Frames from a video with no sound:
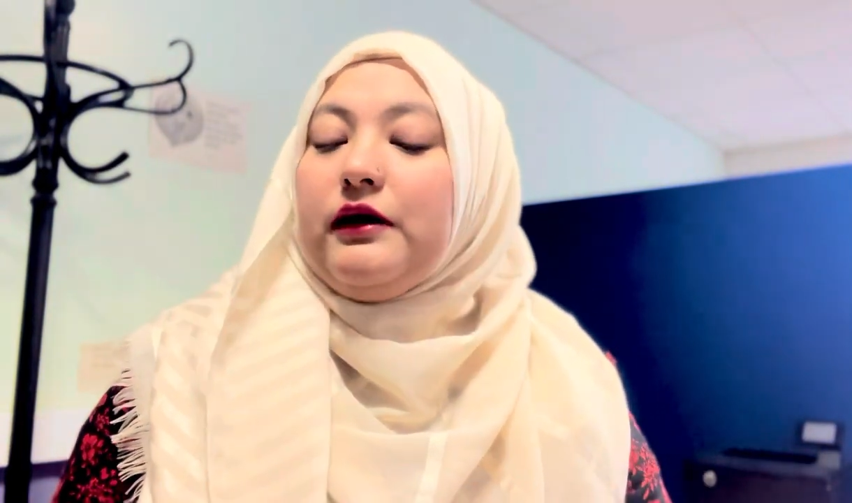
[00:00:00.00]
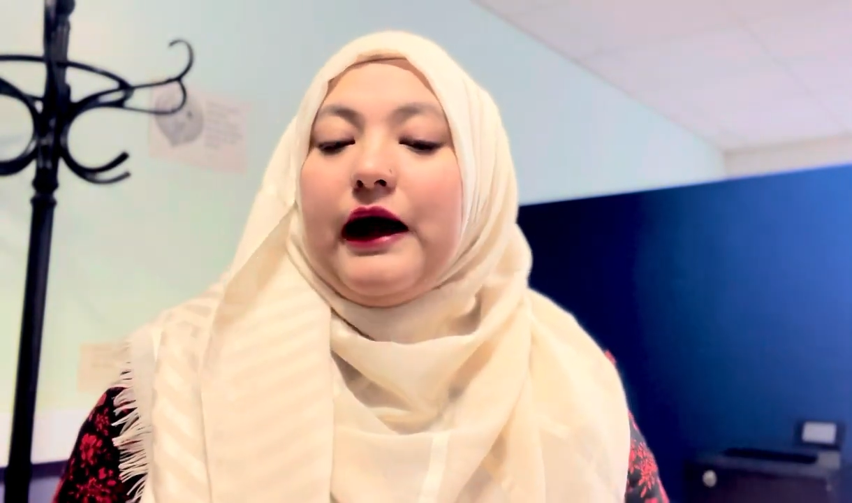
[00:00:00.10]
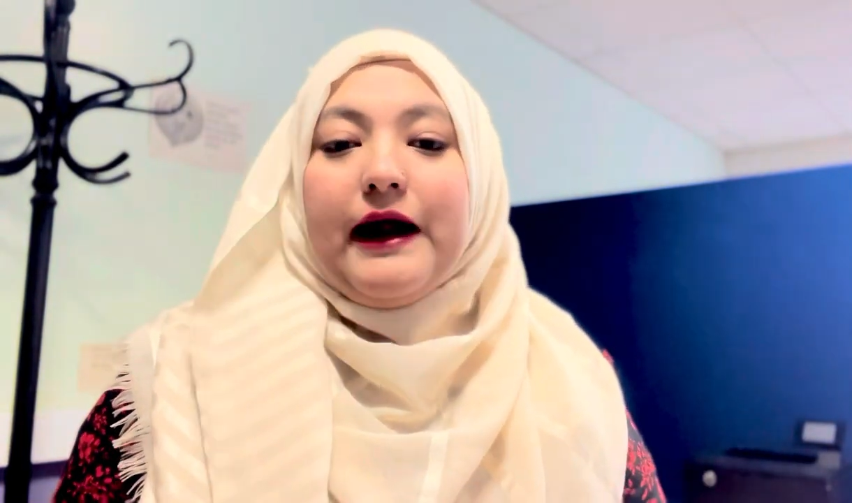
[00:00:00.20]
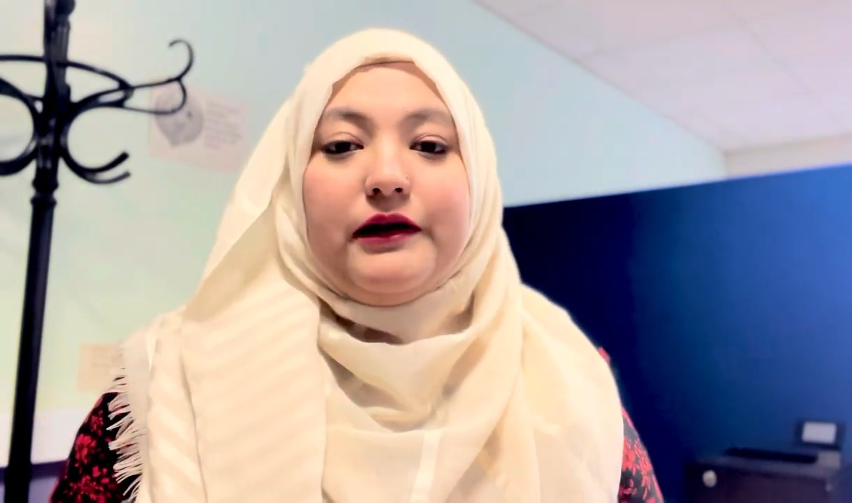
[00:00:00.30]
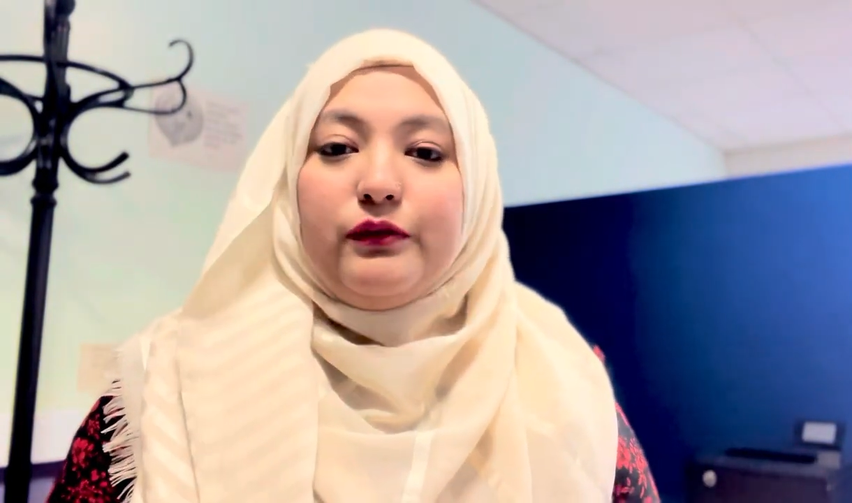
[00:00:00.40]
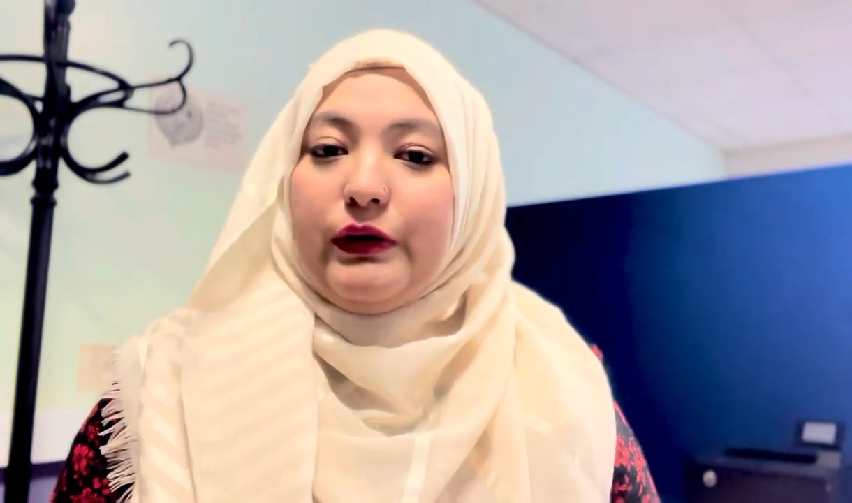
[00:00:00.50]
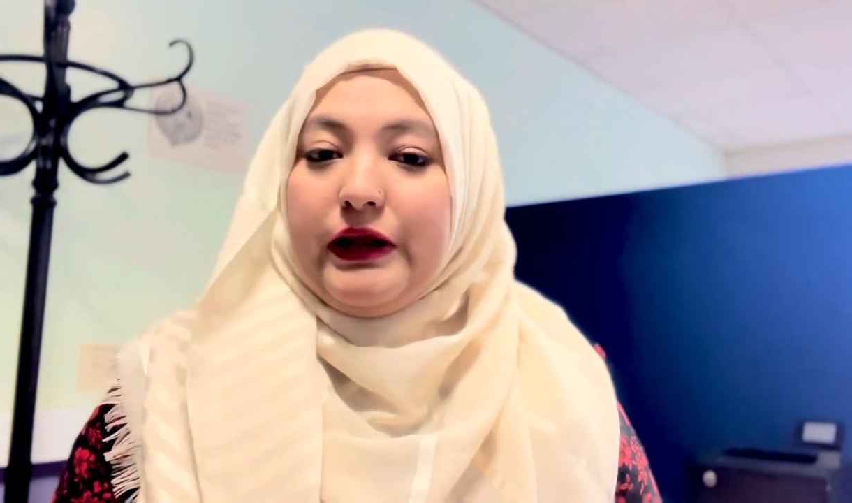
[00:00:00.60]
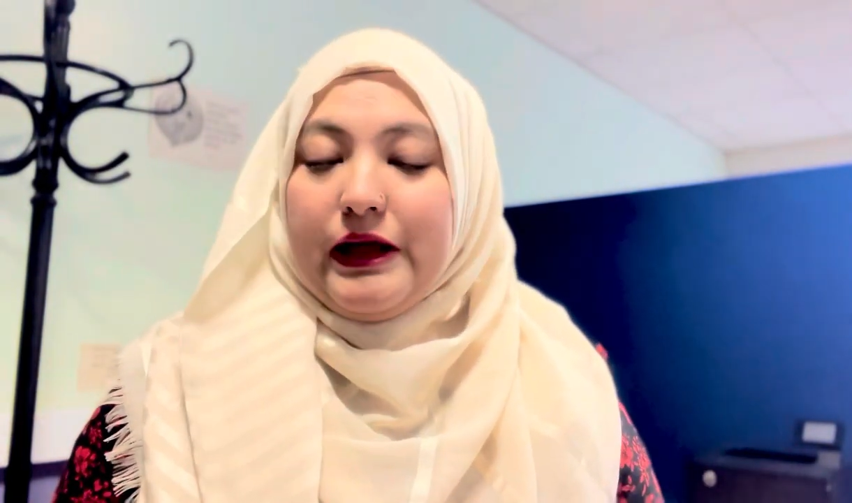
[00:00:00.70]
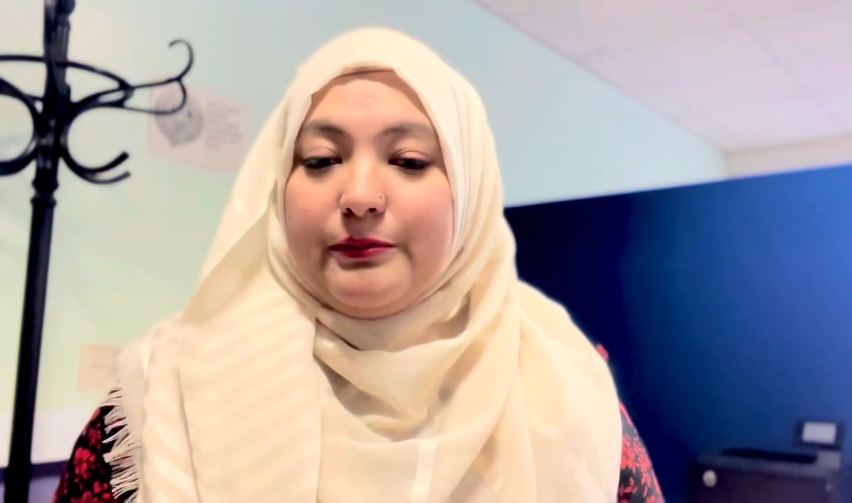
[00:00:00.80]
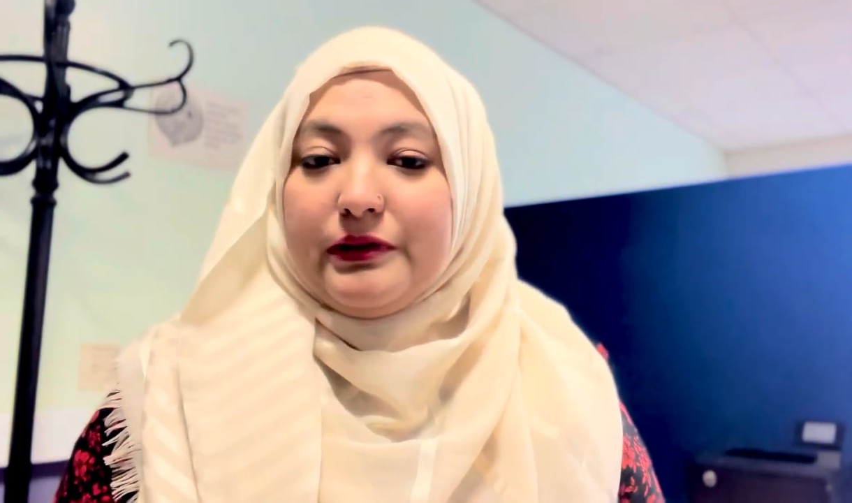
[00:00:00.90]
added
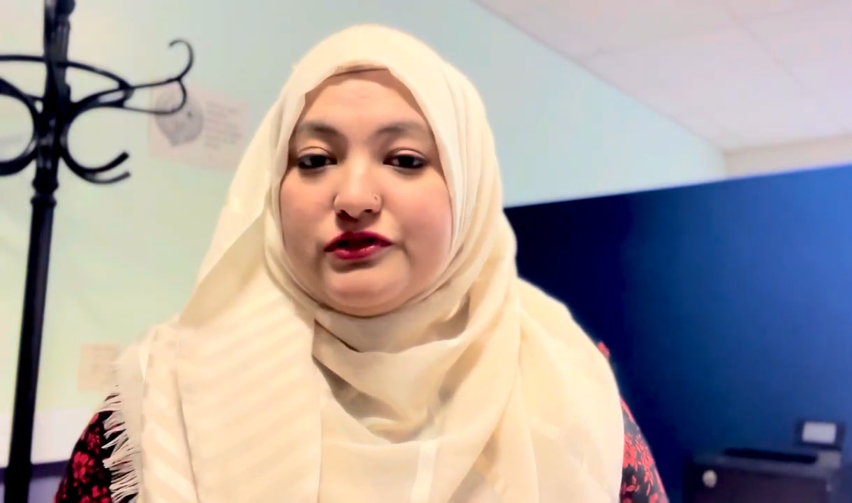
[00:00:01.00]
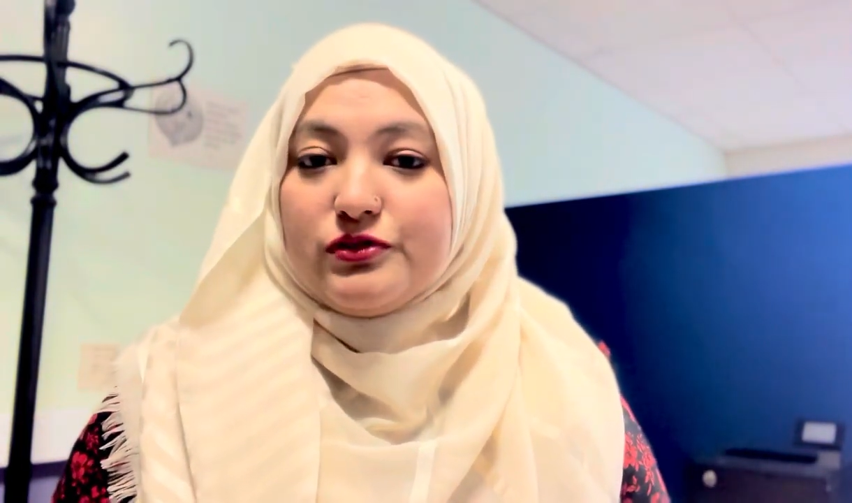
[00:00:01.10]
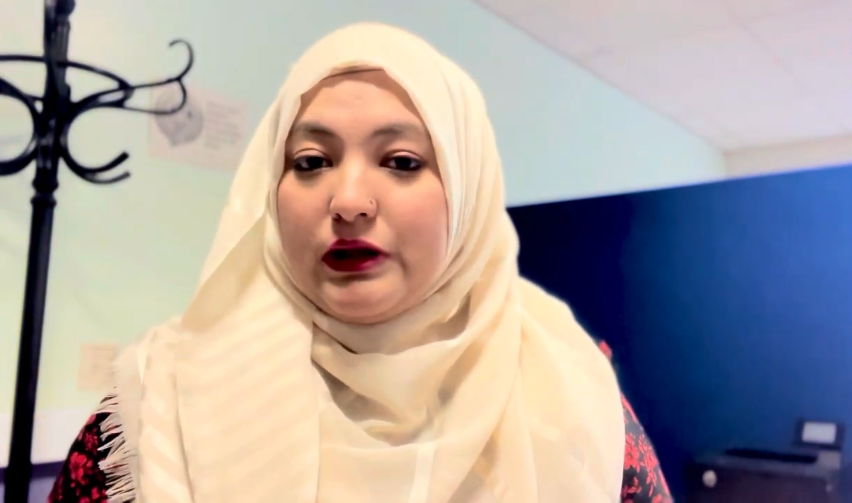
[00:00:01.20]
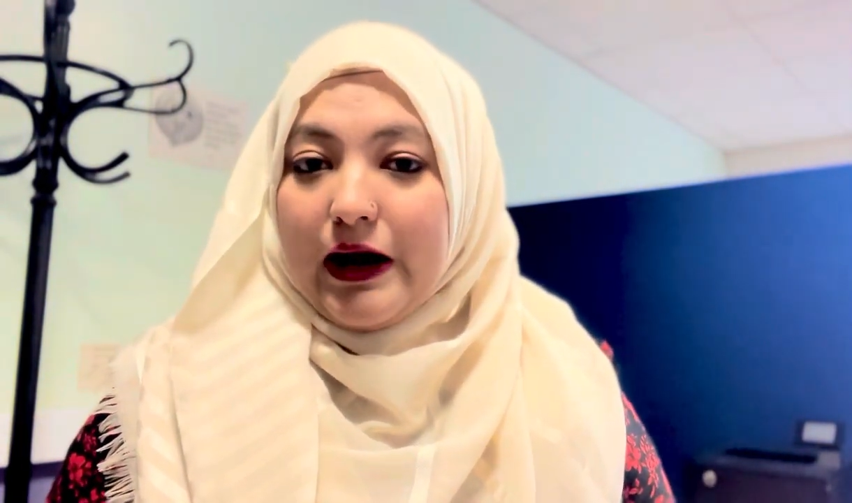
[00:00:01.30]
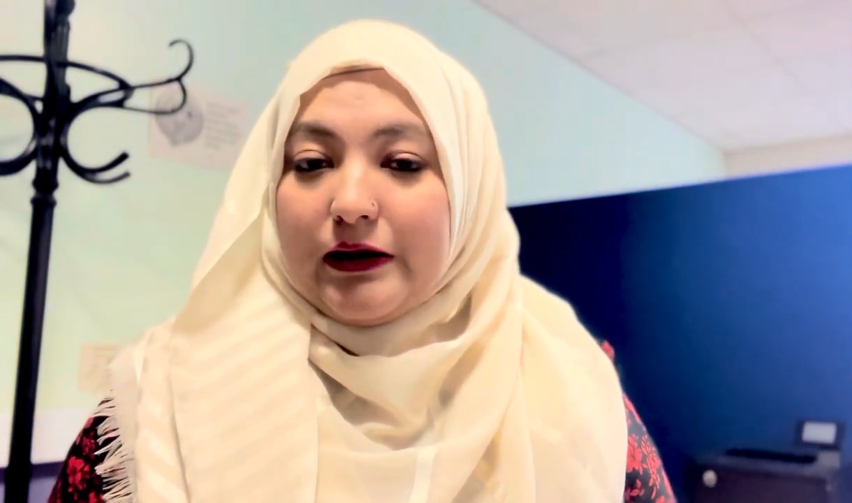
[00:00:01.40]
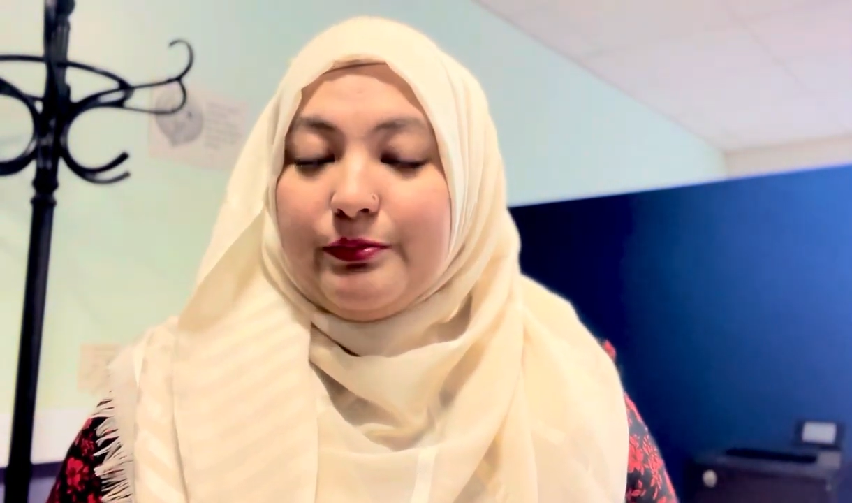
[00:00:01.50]
variables to that,